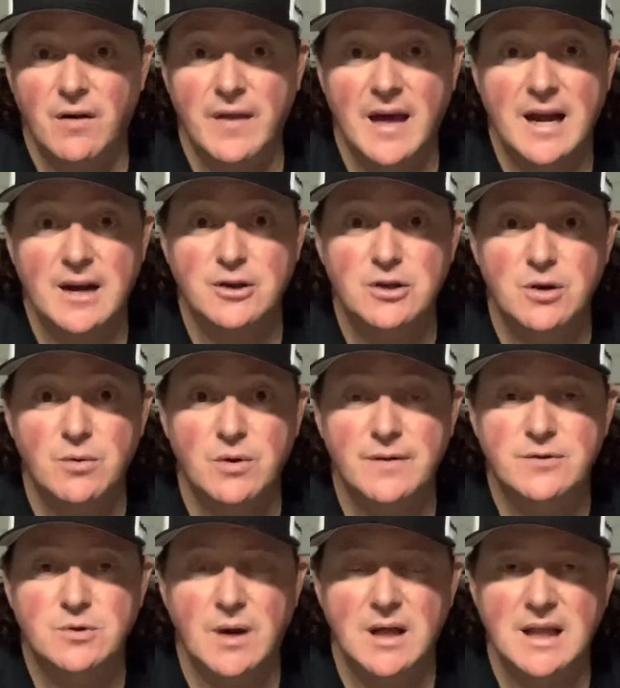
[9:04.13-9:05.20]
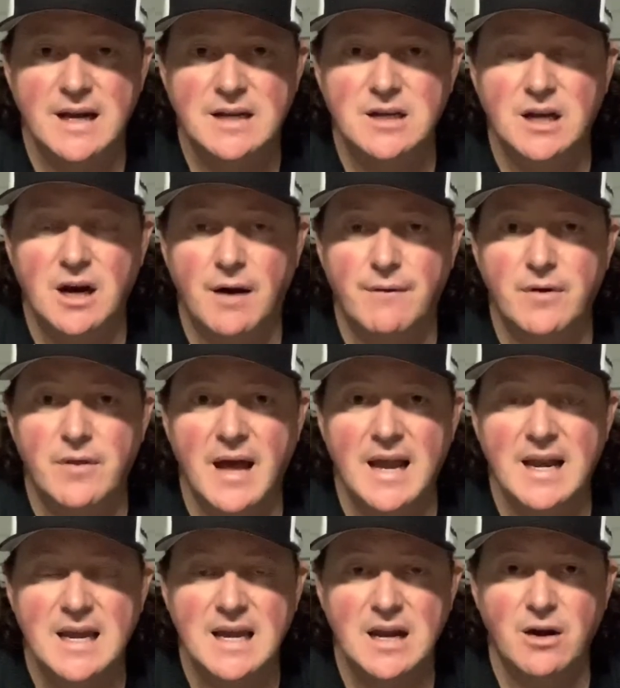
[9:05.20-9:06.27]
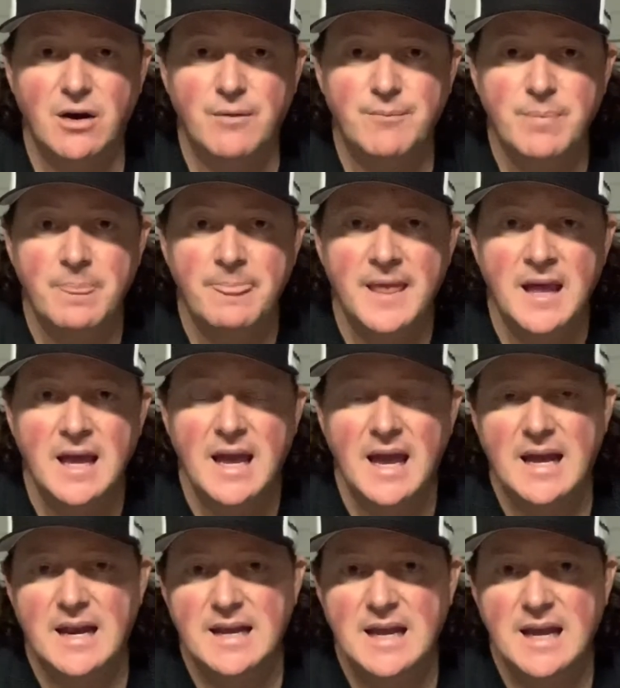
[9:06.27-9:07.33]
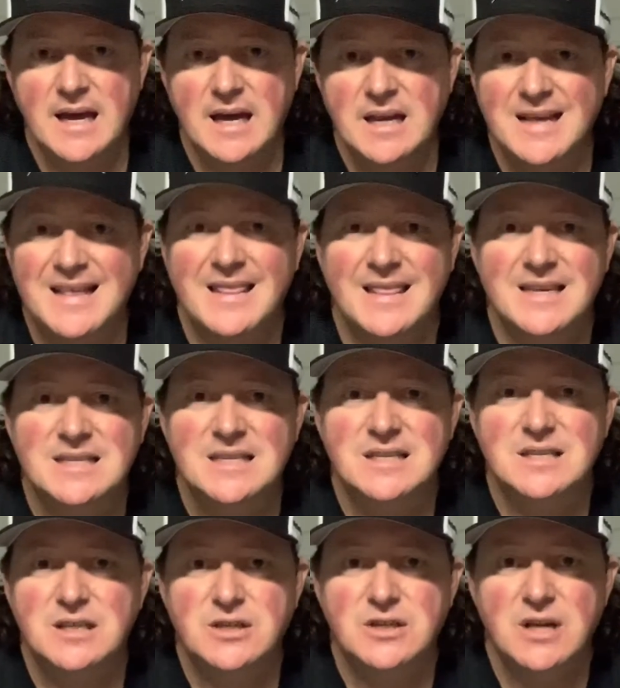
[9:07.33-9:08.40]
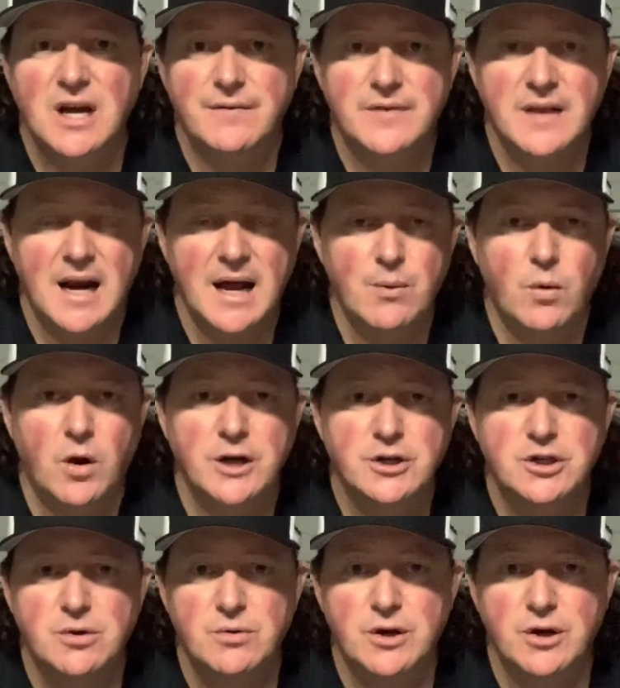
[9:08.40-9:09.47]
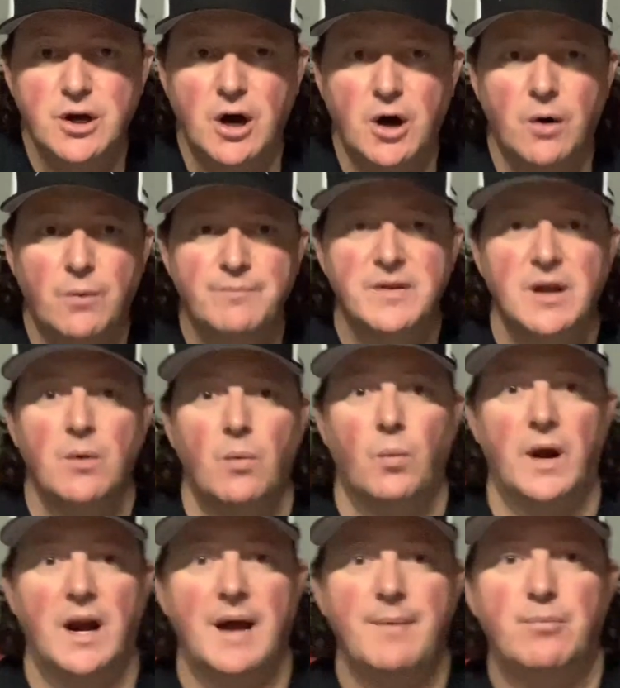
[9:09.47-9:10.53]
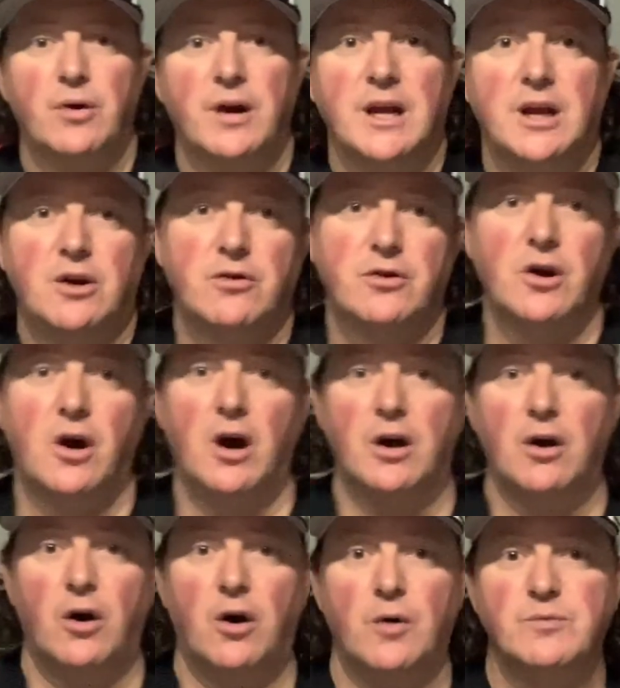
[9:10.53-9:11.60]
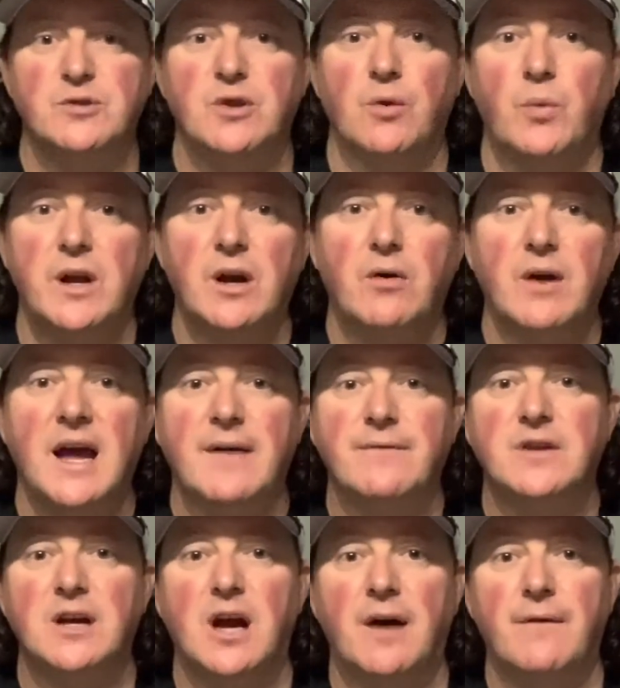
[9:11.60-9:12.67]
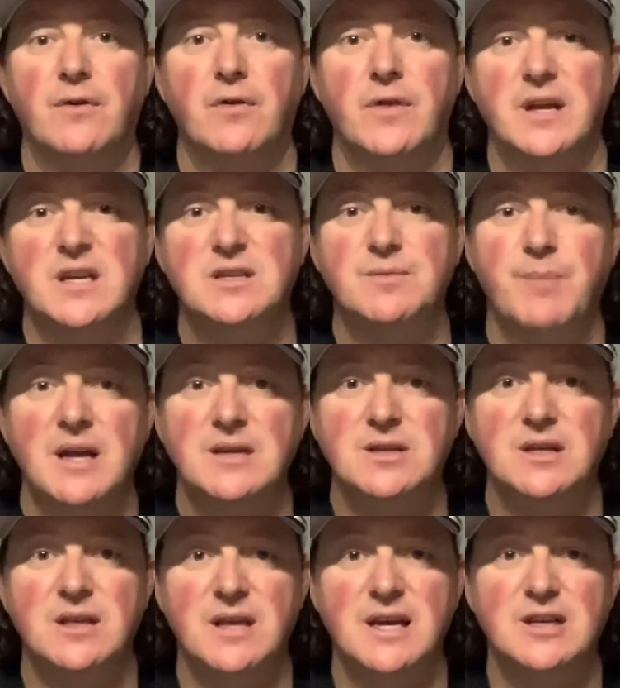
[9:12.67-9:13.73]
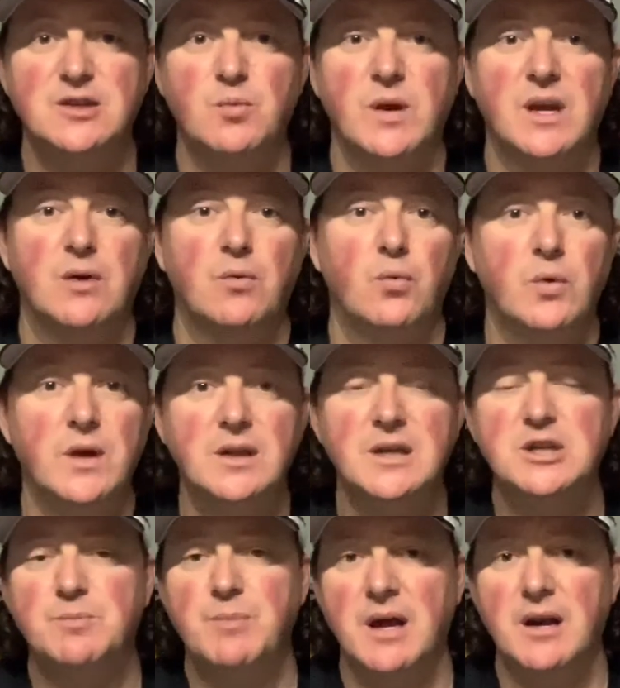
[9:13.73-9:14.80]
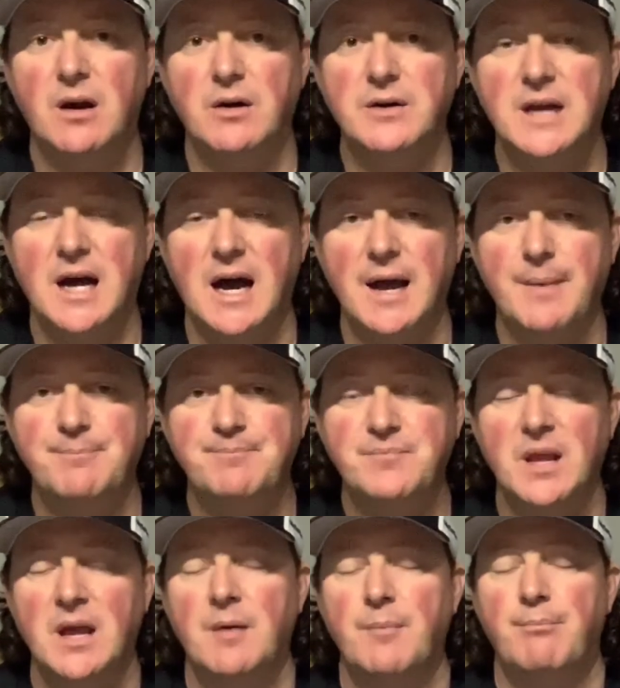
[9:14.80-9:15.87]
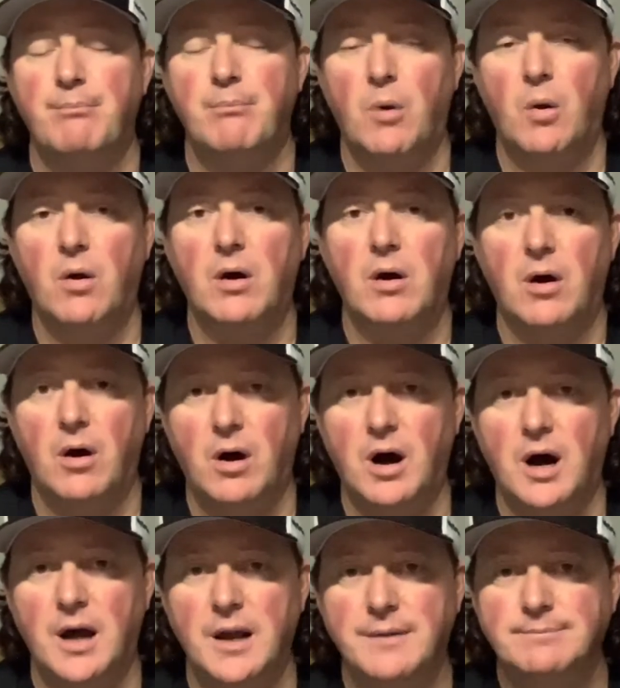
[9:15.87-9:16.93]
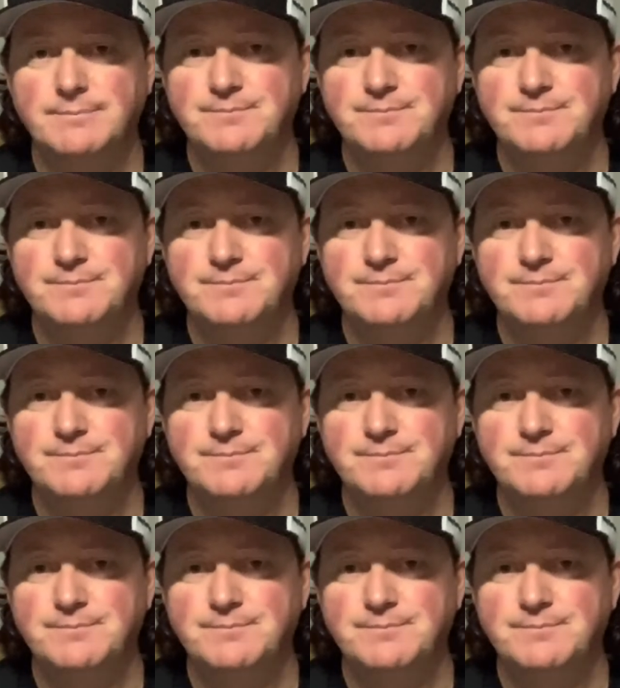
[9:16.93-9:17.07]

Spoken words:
that intuitive, so I like to cover that here. And again, this is the stuff that I want you to know when I bring your dog home, so we don't have to cover these basic things. We can really spend our time more on